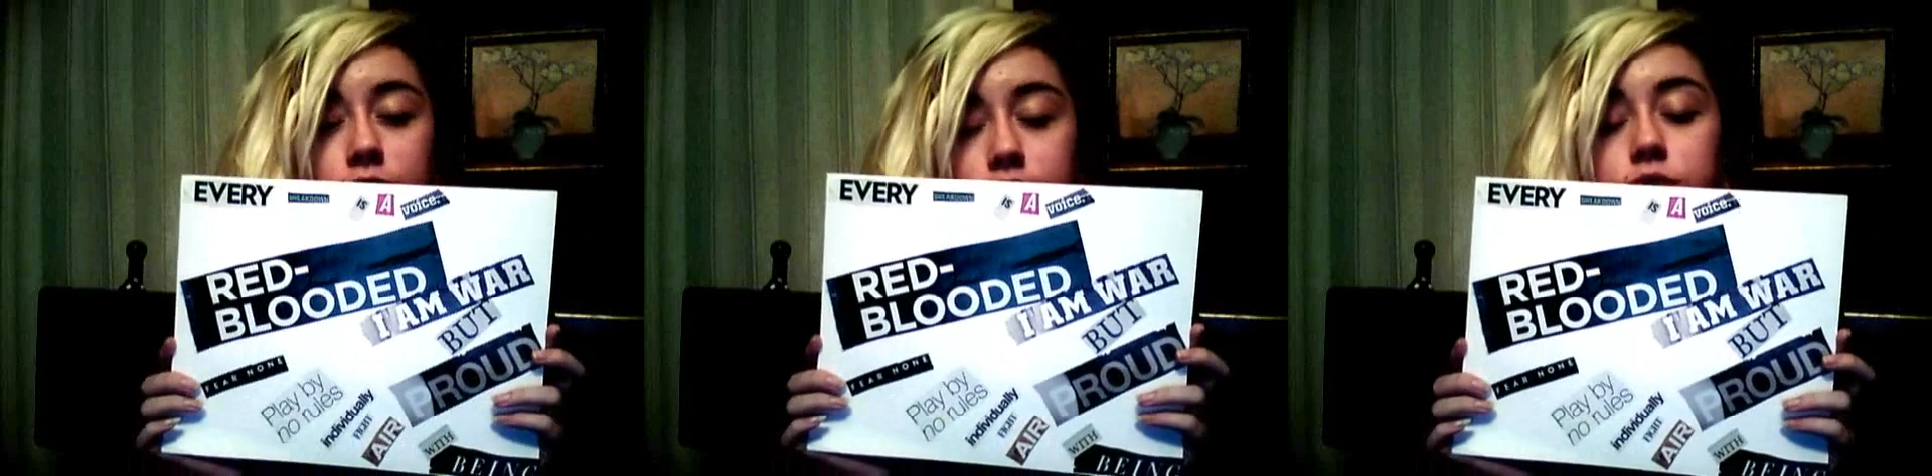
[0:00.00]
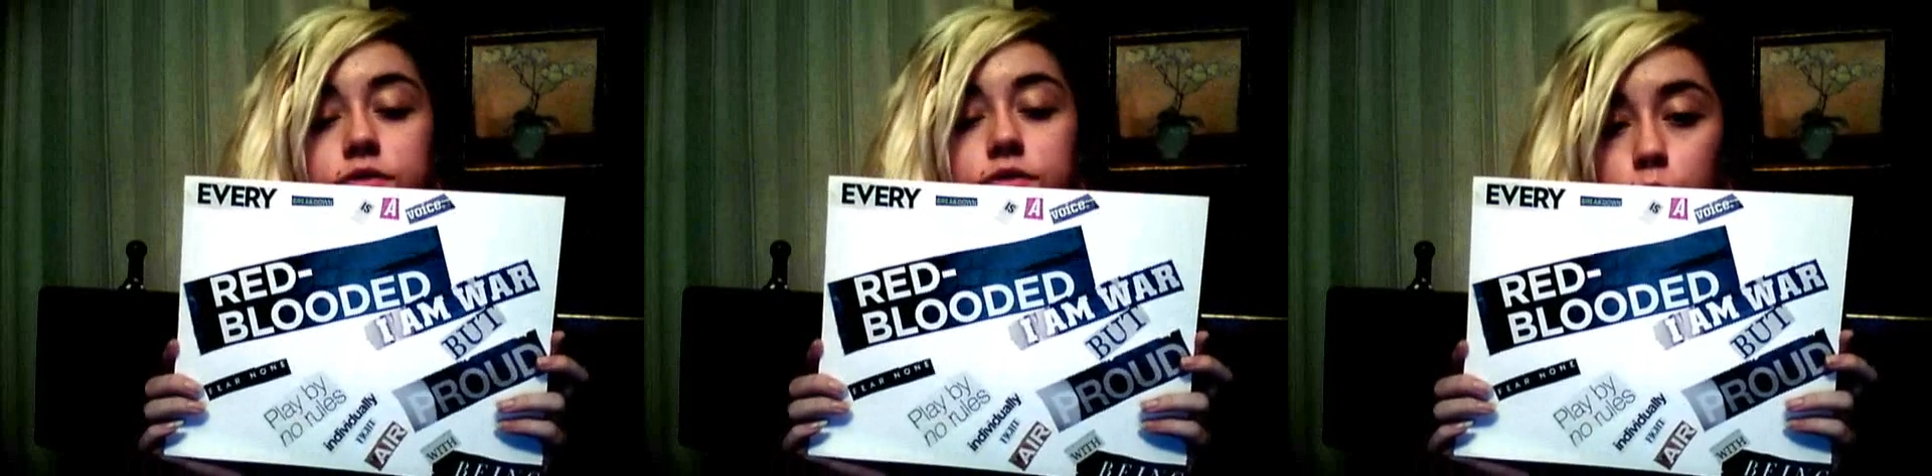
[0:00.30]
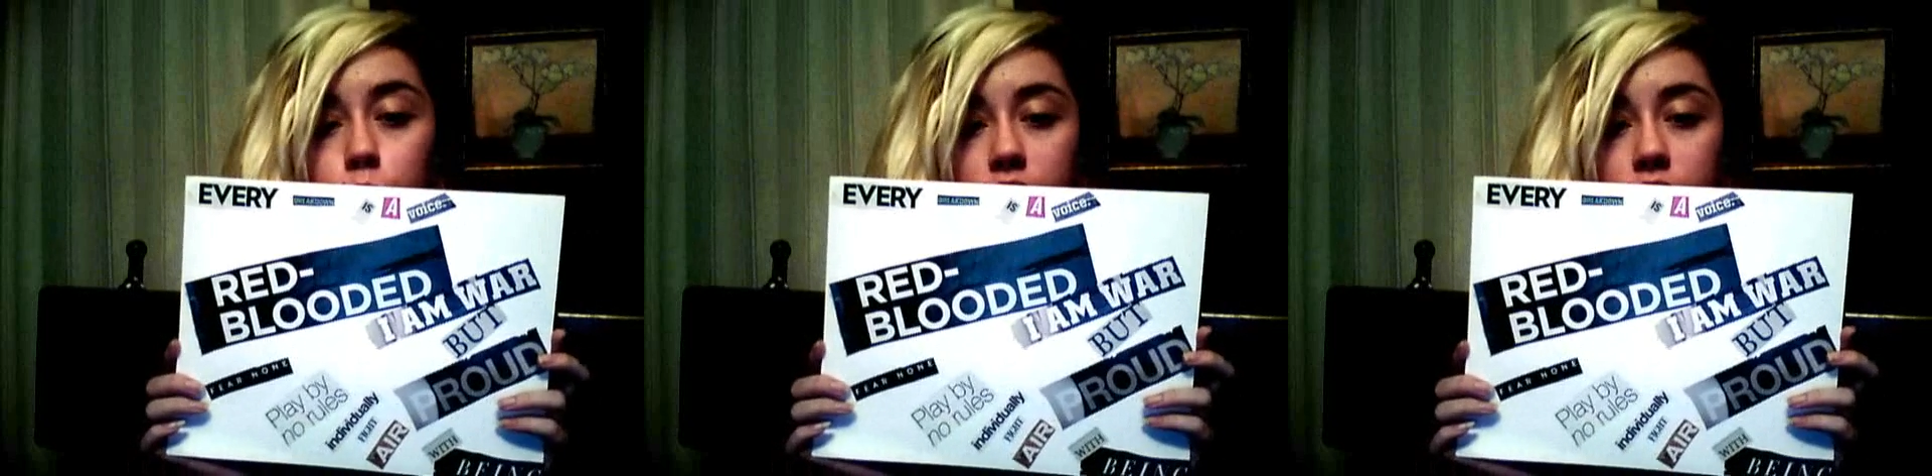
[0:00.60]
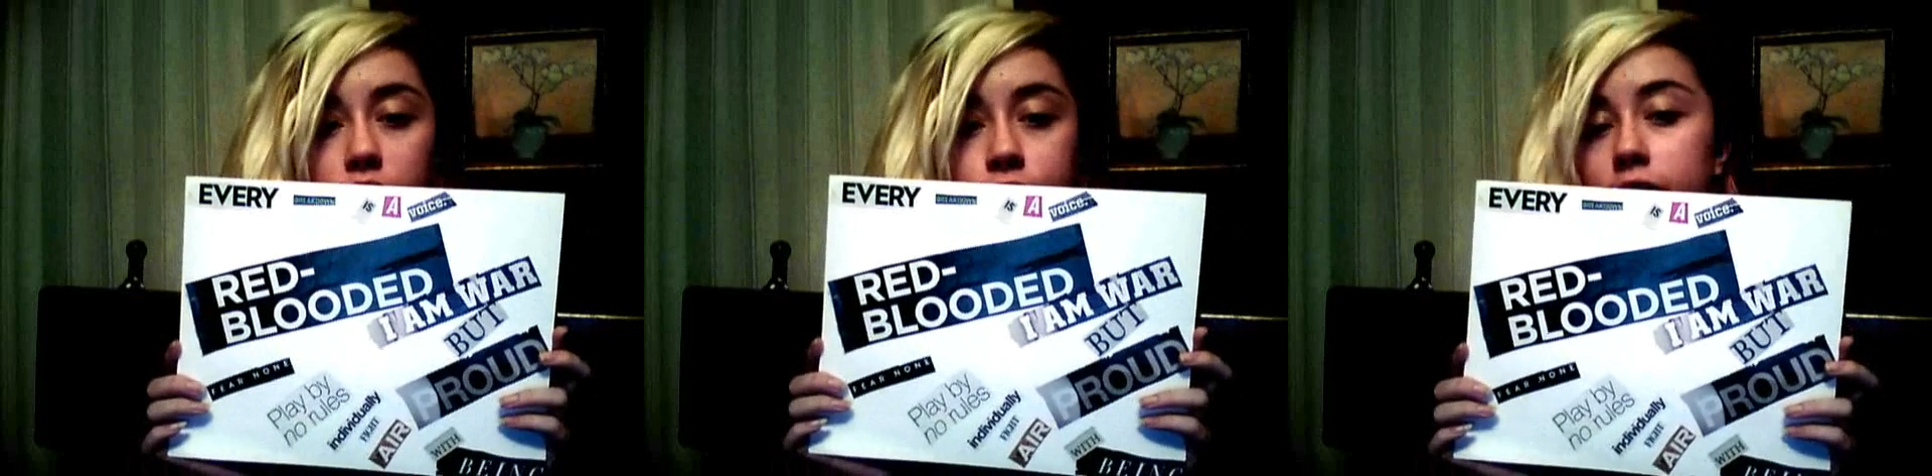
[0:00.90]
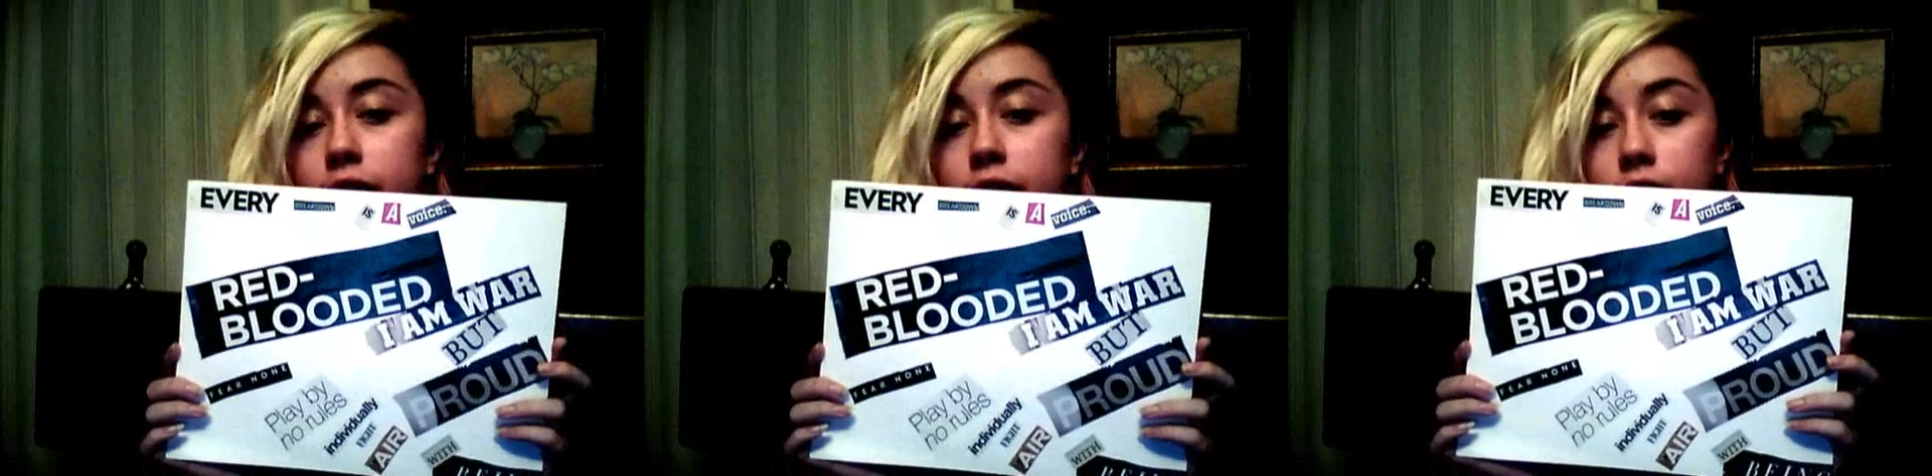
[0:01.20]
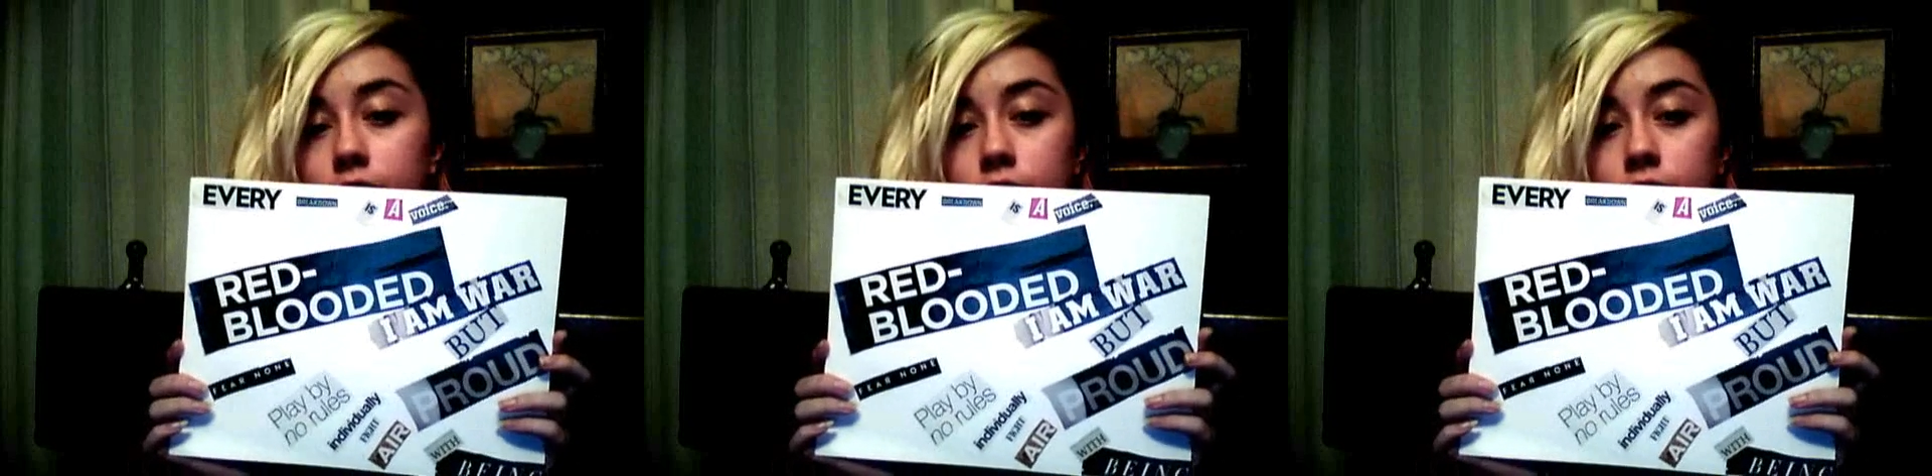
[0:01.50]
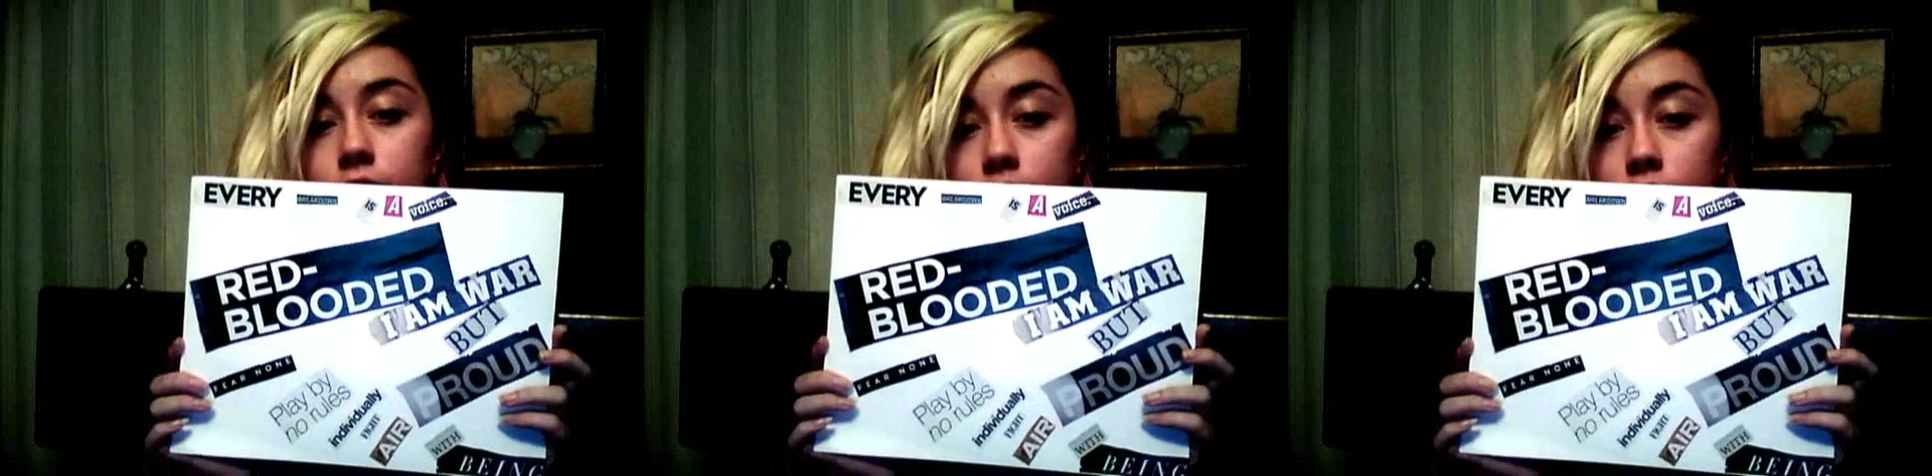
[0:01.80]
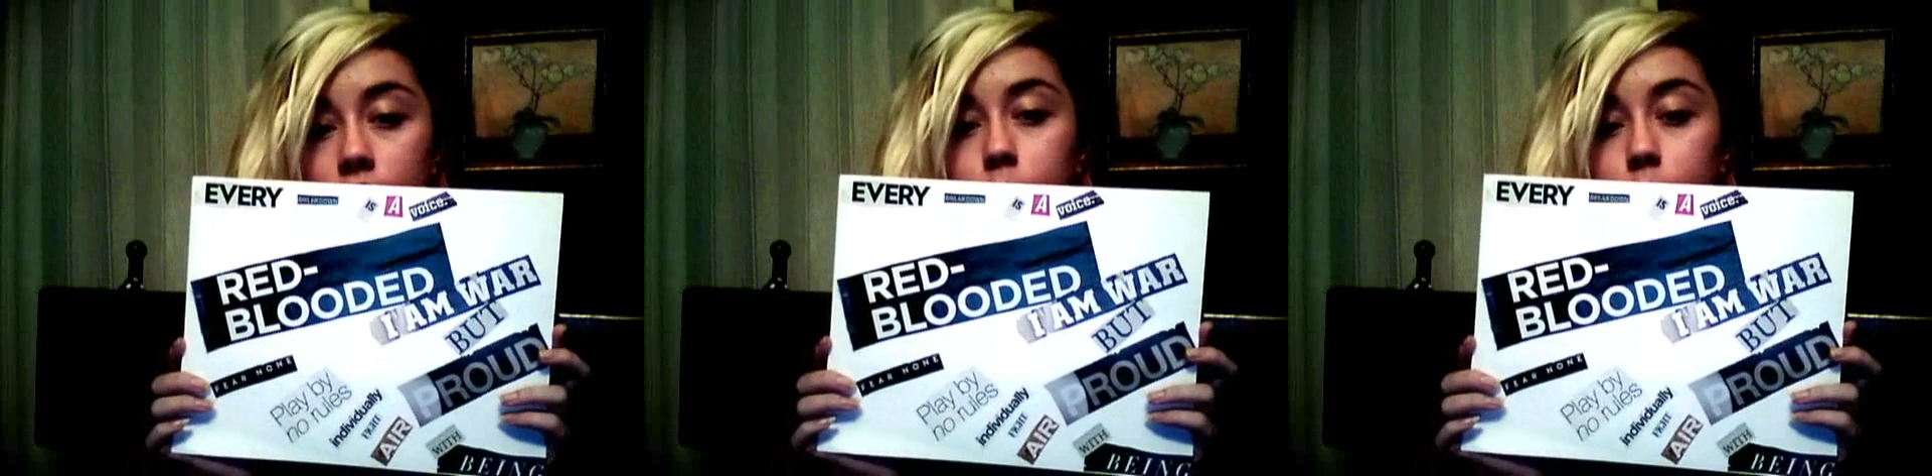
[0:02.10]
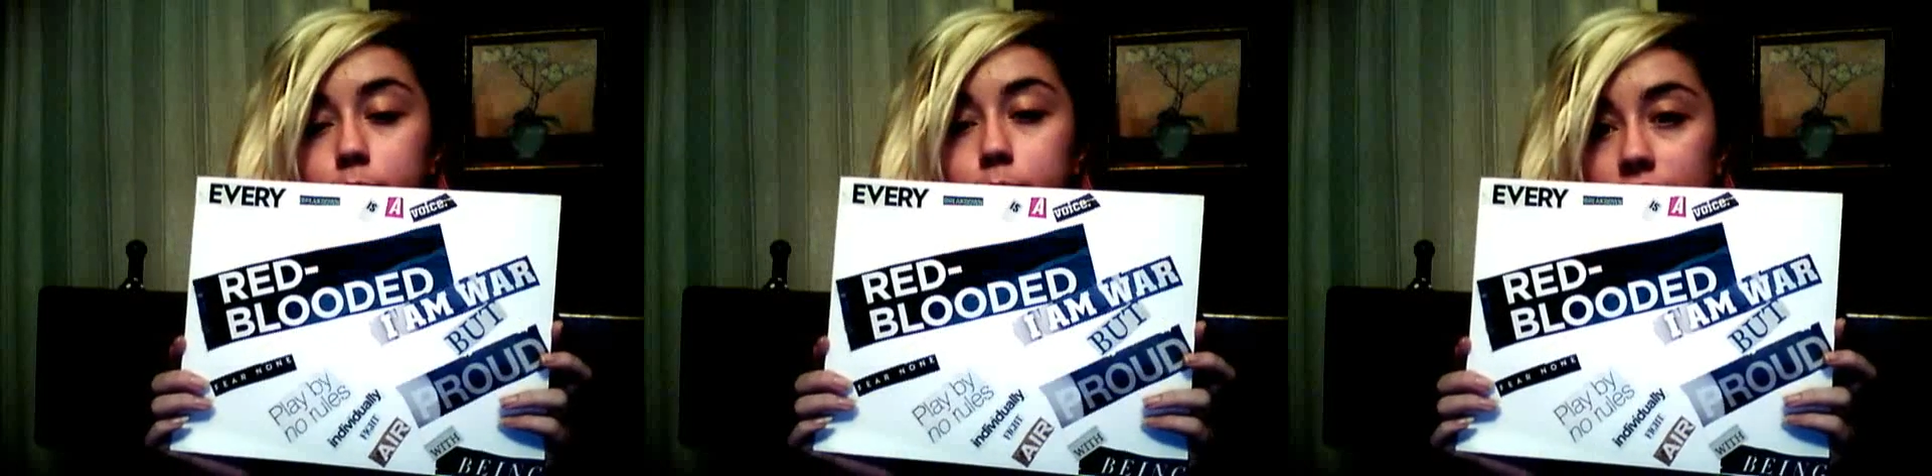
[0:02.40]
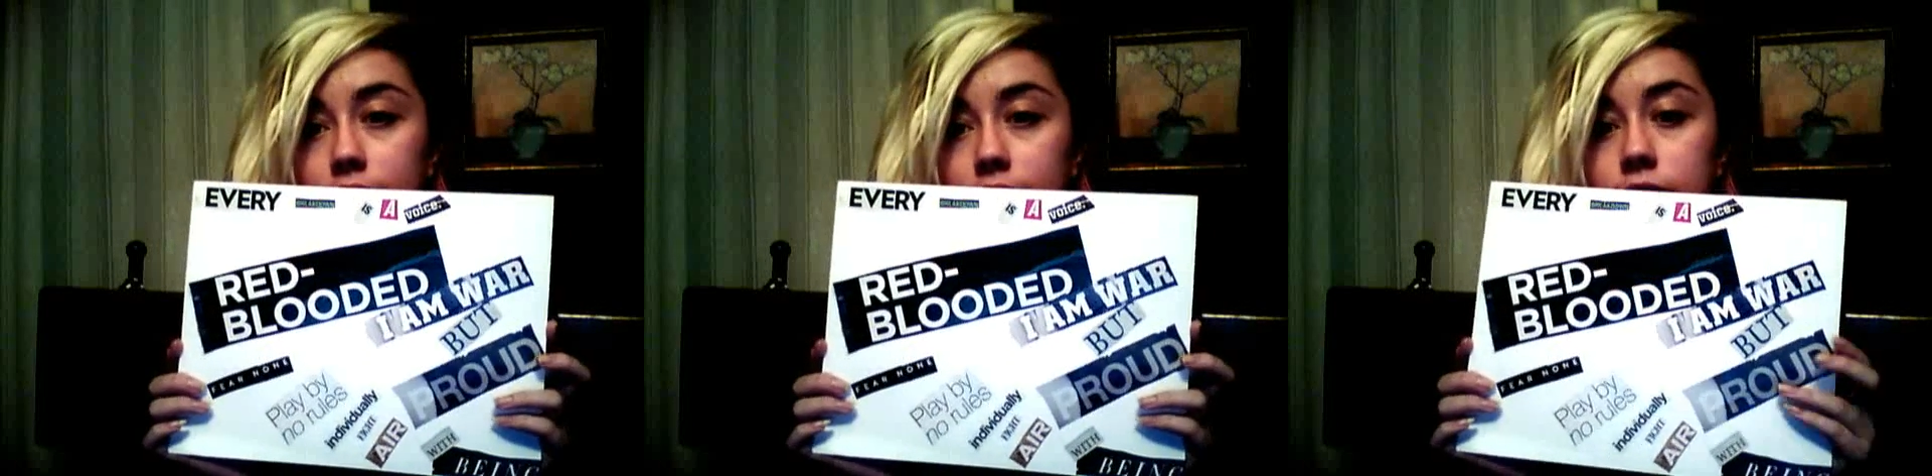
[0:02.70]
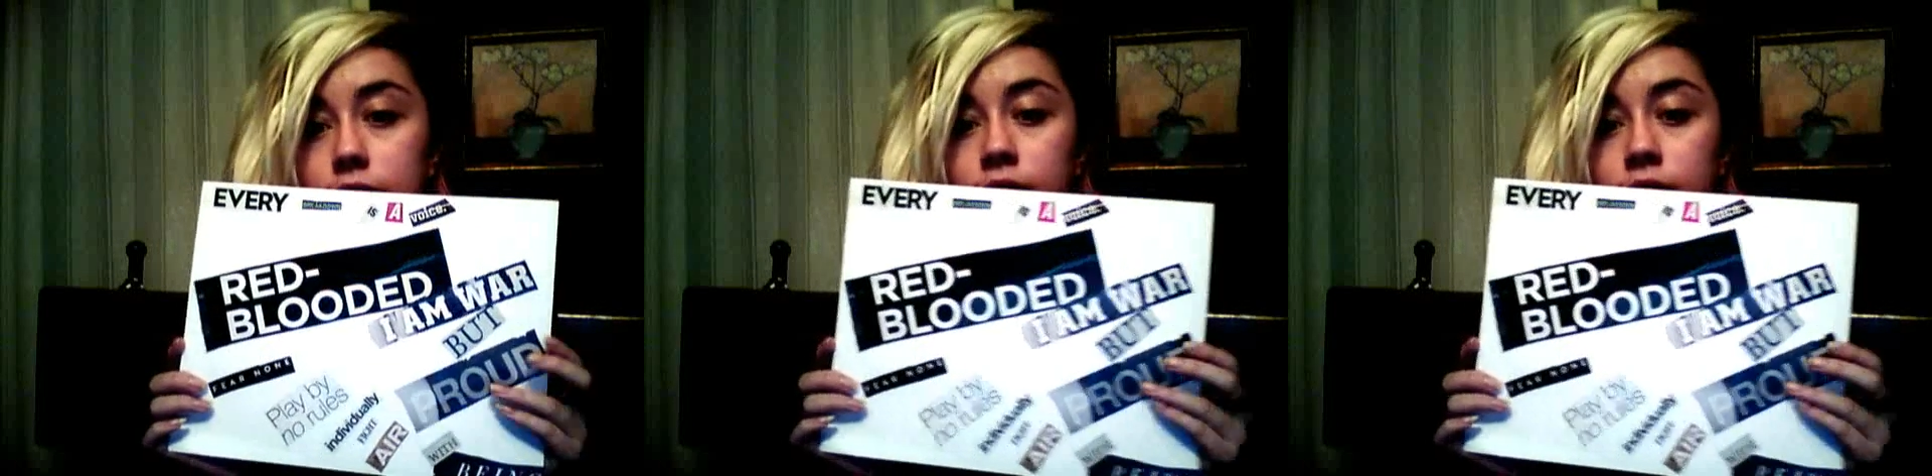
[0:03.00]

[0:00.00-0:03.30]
Individually fight air with being.